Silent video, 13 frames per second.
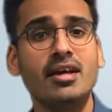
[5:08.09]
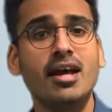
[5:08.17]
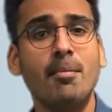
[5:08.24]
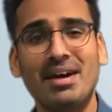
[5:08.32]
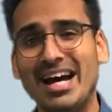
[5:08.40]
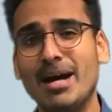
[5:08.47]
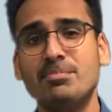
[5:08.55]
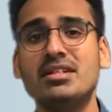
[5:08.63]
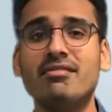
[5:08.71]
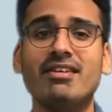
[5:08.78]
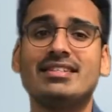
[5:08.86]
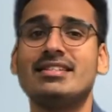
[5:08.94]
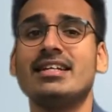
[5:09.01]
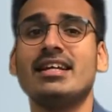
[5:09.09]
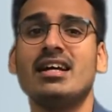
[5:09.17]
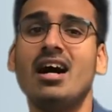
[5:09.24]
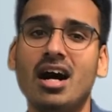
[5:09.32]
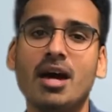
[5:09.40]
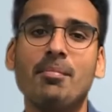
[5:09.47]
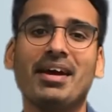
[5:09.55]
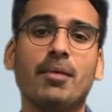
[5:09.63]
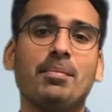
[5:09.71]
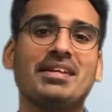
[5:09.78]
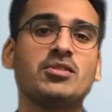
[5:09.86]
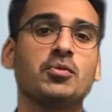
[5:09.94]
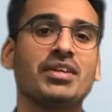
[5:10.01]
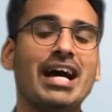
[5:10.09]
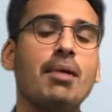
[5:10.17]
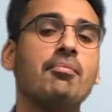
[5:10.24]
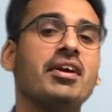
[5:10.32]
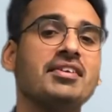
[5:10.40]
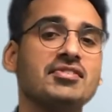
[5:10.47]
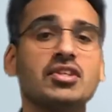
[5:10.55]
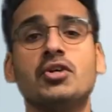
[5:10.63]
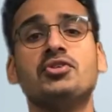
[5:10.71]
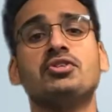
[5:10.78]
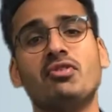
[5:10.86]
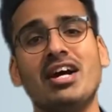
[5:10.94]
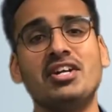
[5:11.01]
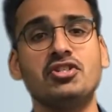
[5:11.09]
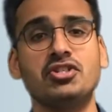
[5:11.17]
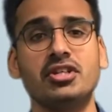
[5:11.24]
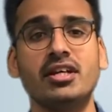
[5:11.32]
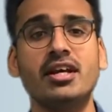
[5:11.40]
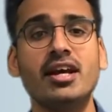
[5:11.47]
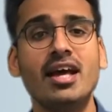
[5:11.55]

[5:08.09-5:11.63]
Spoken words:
perhaps investing in a high megapixel camera is a good strategy,